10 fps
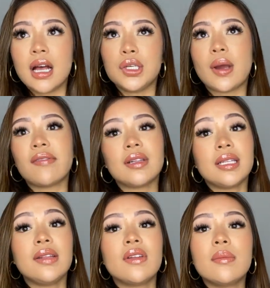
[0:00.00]
you have to
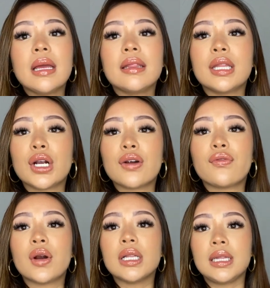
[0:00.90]
leave them in there
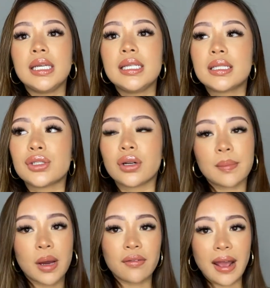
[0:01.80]
for at least a certain
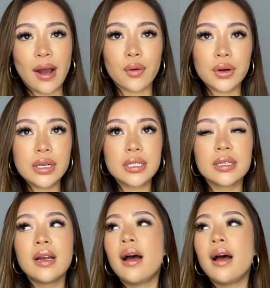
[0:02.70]
amount of hours,